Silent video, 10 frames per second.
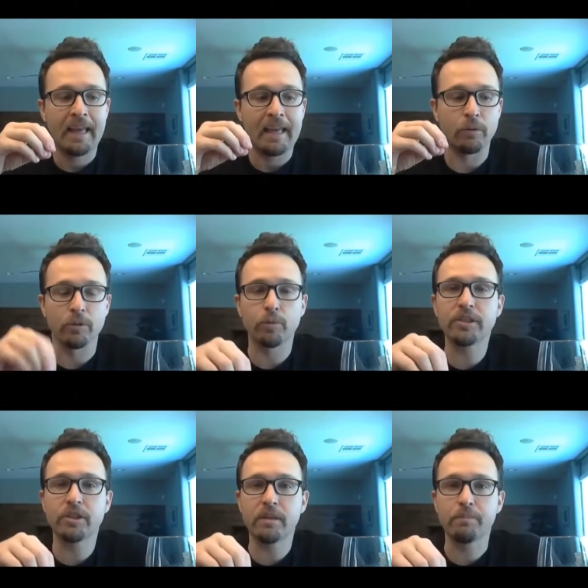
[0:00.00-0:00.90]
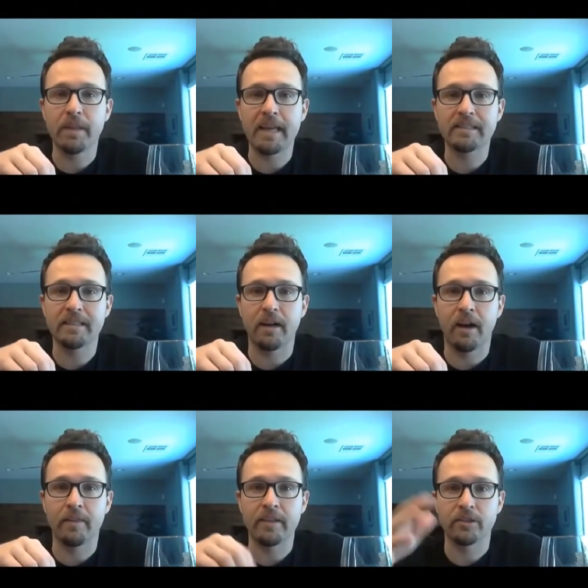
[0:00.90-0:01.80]
it was originally planted
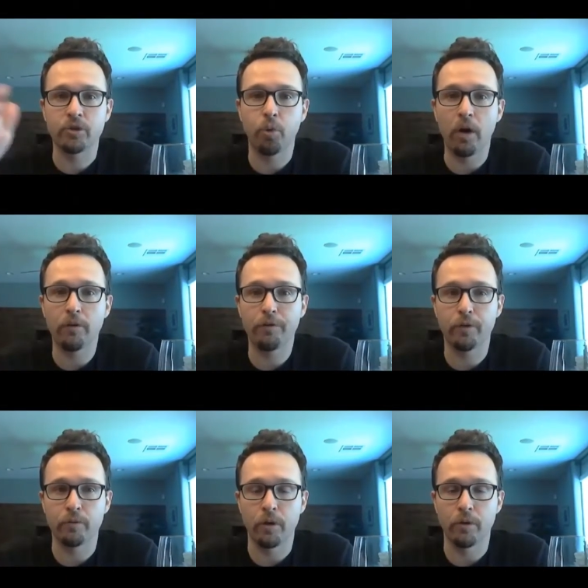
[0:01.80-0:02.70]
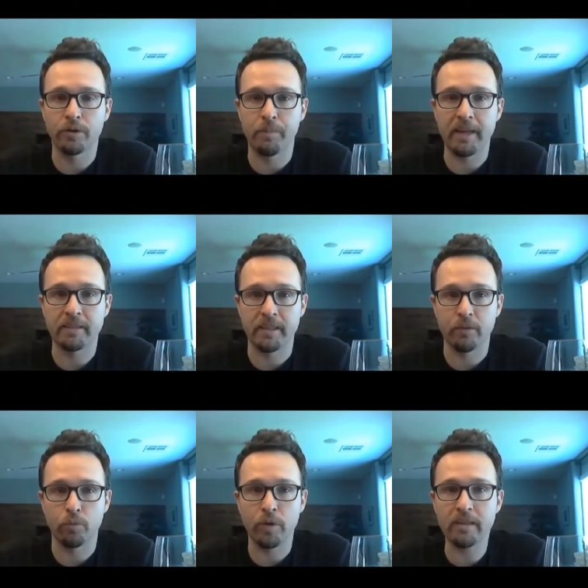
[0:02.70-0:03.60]
on these 12-foot row
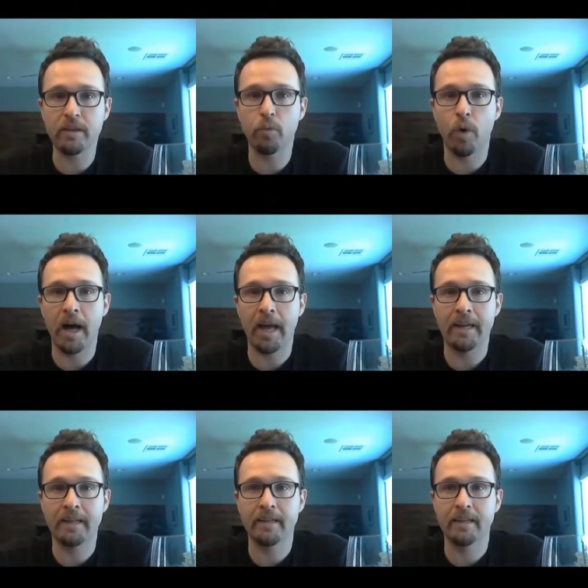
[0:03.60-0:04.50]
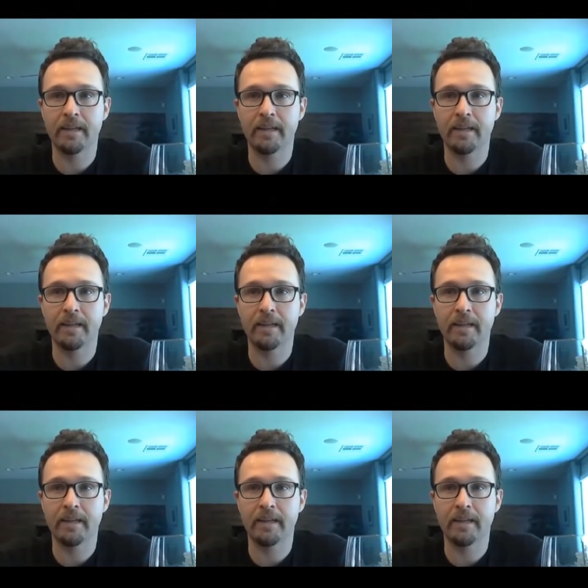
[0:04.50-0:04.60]
spacing, really wide,